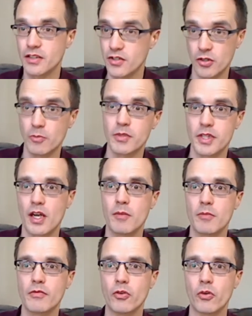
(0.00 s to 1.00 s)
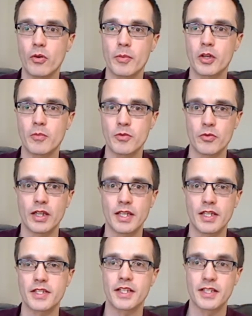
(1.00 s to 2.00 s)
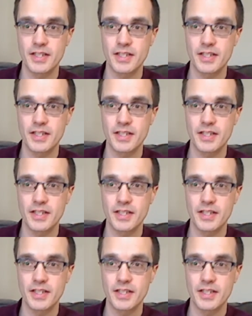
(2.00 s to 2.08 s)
sometime before it becomes realistic